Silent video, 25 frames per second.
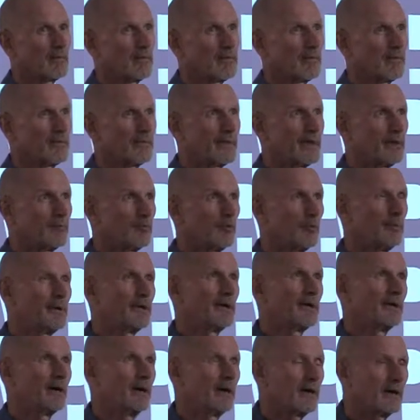th- that will
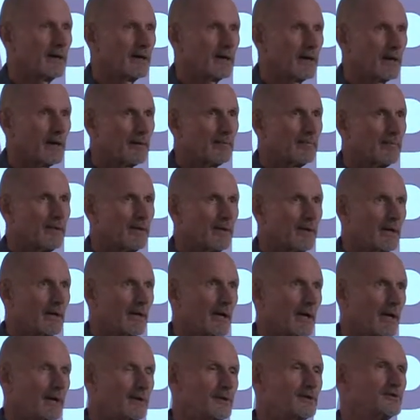be a, a,
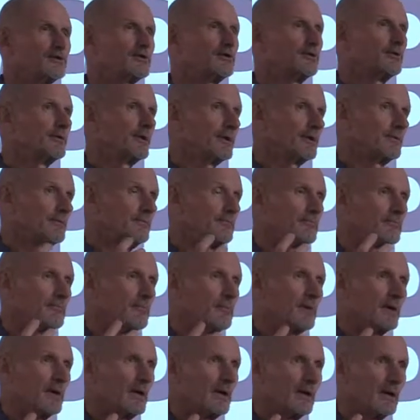a, an issue that
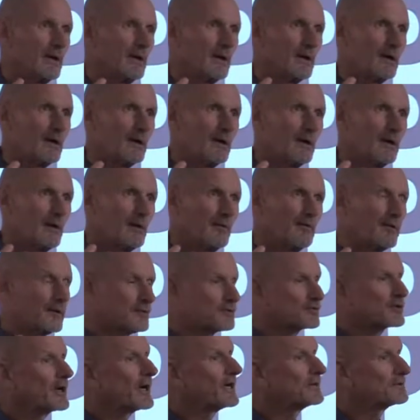
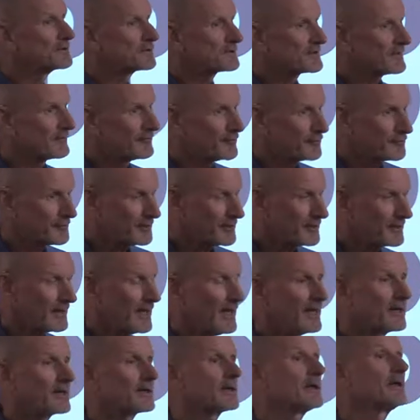that changes everything,
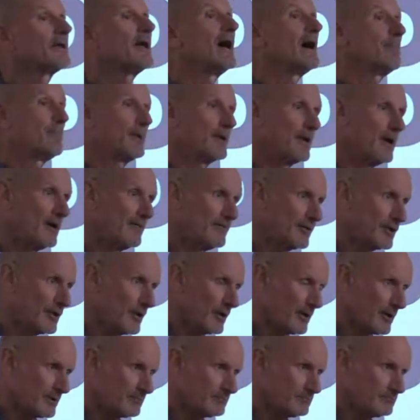and it can happen
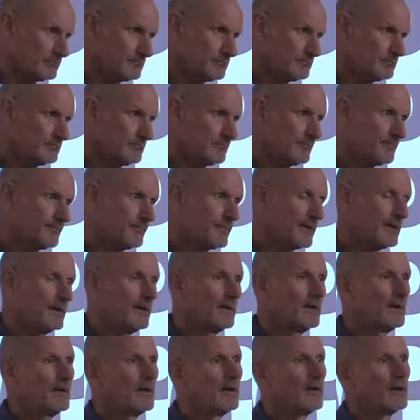overnight.
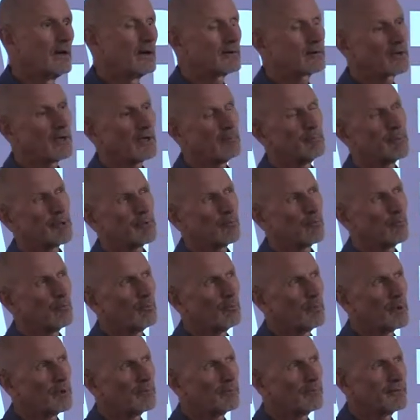Okay, but
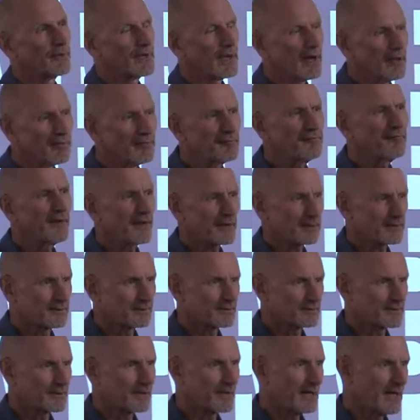but the other
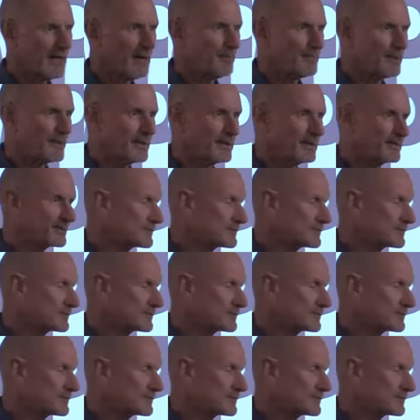factors that are happening